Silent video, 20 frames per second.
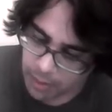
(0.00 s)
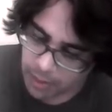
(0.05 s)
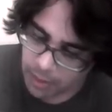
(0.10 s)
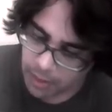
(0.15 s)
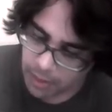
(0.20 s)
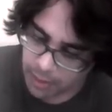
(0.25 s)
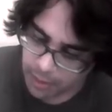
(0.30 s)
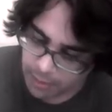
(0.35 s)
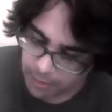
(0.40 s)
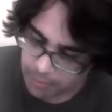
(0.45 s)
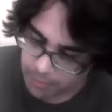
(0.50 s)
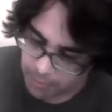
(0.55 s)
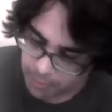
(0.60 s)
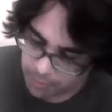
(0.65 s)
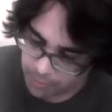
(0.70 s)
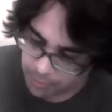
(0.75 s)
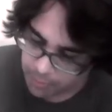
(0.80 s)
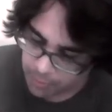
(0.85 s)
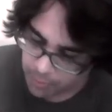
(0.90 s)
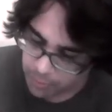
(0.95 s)
Um,
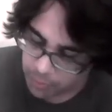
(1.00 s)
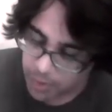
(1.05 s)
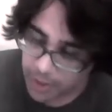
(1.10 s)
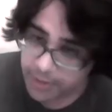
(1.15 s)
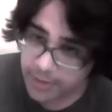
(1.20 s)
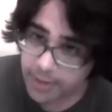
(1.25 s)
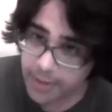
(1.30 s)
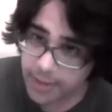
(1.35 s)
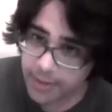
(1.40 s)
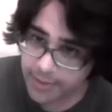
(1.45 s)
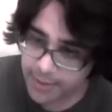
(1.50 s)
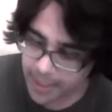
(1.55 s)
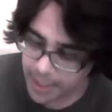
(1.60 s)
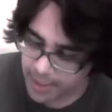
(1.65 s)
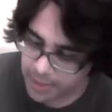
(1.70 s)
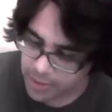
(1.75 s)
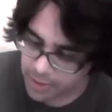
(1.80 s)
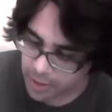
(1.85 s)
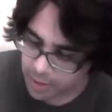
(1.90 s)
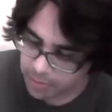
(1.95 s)
we'll write it as
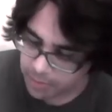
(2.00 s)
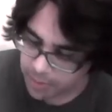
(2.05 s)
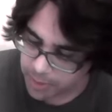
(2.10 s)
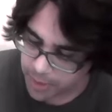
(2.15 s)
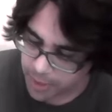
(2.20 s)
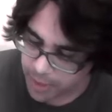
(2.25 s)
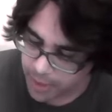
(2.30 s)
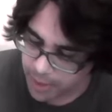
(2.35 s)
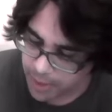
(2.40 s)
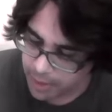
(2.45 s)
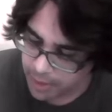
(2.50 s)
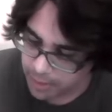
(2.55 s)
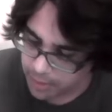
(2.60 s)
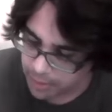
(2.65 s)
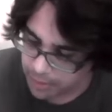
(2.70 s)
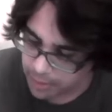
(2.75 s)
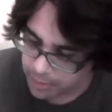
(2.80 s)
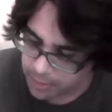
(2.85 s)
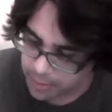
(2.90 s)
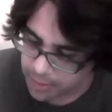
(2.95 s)
H upper K
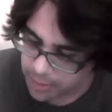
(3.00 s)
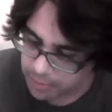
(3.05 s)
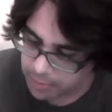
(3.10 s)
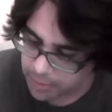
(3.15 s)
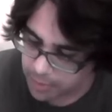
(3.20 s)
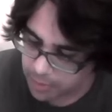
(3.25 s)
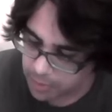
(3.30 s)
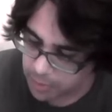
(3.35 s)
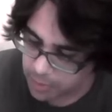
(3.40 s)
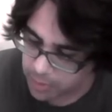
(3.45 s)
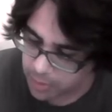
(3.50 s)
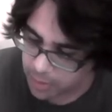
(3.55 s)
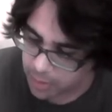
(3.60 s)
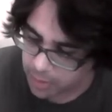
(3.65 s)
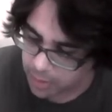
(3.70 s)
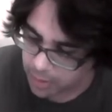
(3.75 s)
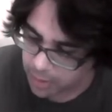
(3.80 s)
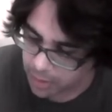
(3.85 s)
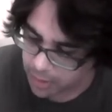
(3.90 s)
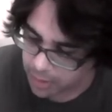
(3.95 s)
in keeping with
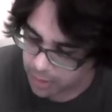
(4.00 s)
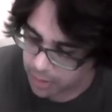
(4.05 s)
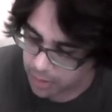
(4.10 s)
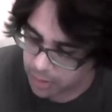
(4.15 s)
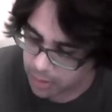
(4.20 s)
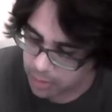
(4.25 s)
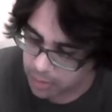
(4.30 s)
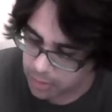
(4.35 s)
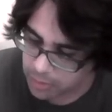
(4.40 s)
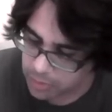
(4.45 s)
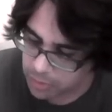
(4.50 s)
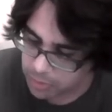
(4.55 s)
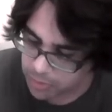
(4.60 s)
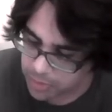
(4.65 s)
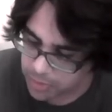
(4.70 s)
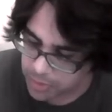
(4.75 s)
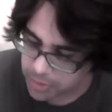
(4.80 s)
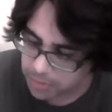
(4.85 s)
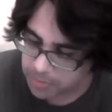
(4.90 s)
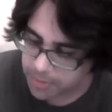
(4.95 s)
our
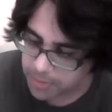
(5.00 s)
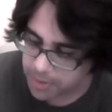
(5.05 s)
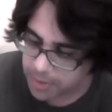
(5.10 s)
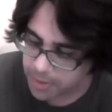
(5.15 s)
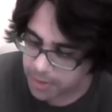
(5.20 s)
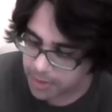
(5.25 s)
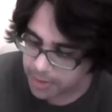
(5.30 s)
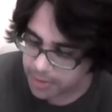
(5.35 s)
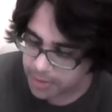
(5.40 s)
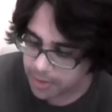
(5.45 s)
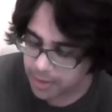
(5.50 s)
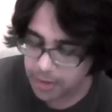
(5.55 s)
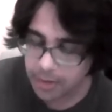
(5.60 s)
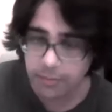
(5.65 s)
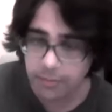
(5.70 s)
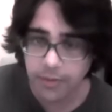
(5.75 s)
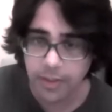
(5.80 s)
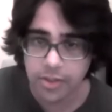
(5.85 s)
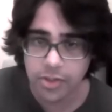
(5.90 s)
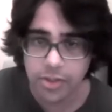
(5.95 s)
superscript indexing
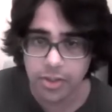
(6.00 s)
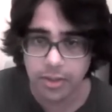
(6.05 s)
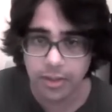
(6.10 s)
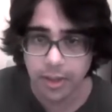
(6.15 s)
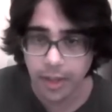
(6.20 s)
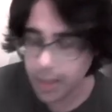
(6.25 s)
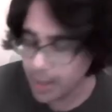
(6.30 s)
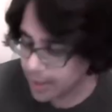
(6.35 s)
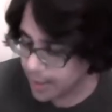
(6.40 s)
convention.